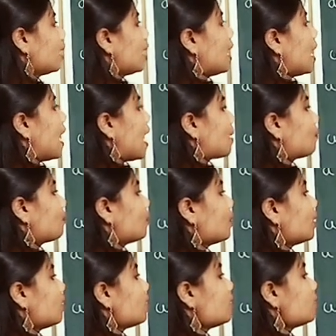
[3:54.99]

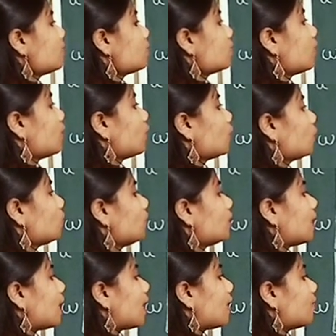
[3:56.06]
appears to
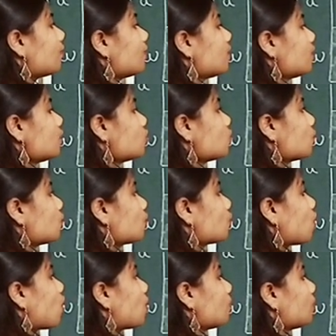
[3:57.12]
diverge
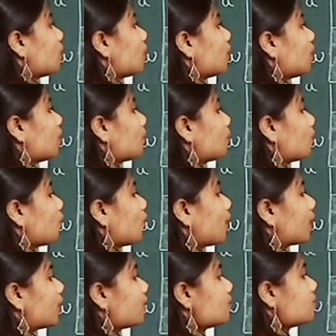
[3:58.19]
from a point